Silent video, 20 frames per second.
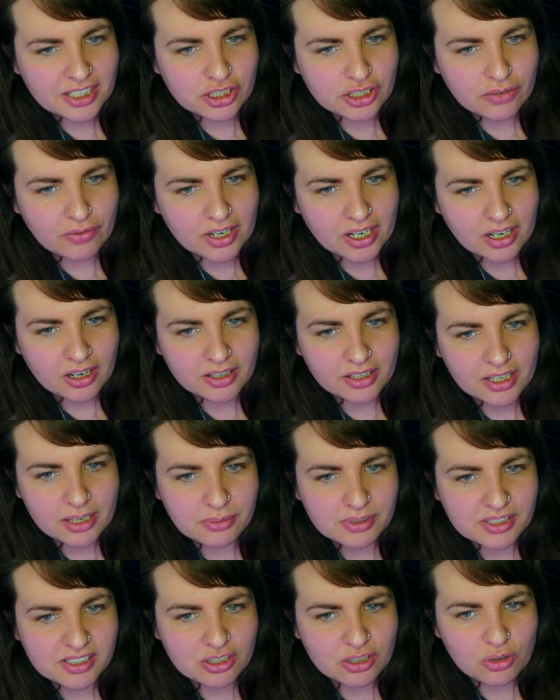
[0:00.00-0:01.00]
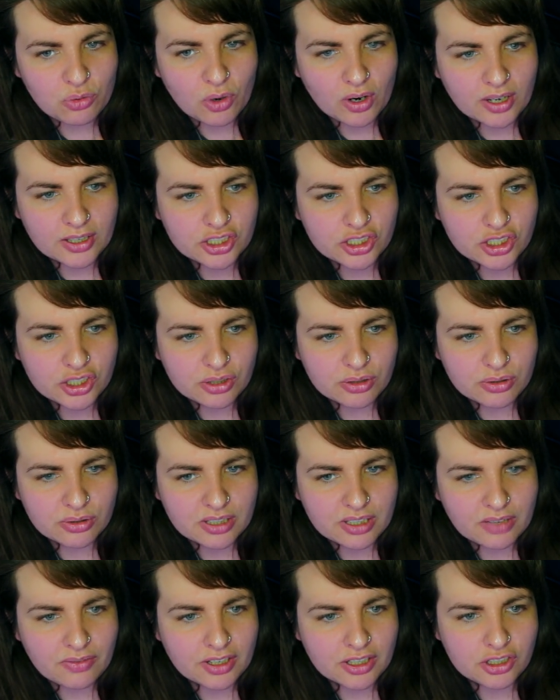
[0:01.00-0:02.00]
Giovanni was still wearing shoes.
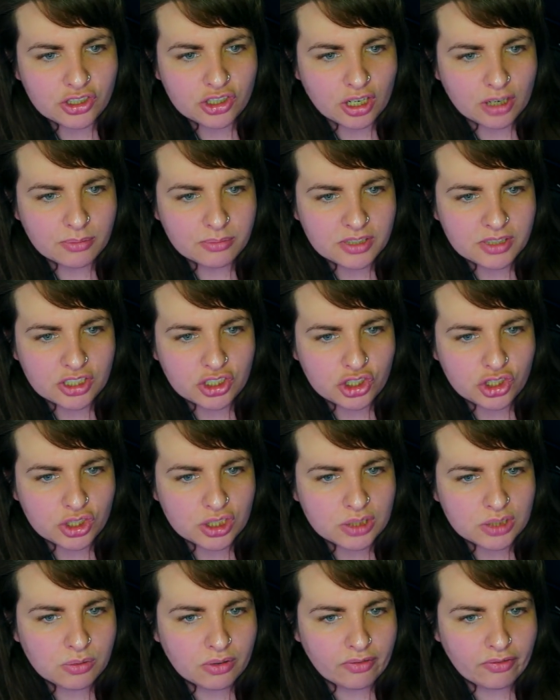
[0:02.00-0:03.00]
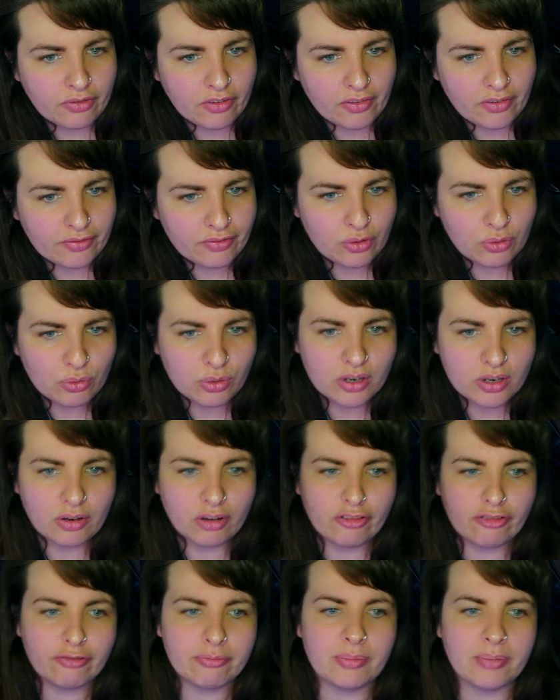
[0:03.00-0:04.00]
If he had jumped, his shoes would have fallen
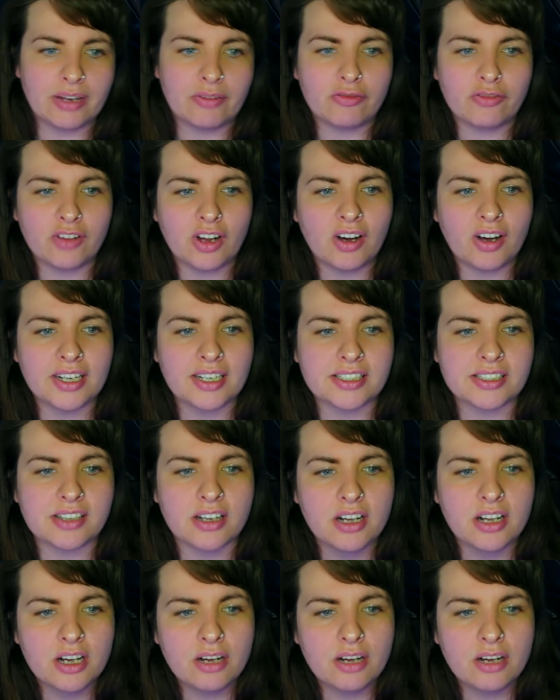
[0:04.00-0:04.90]
off mid flight.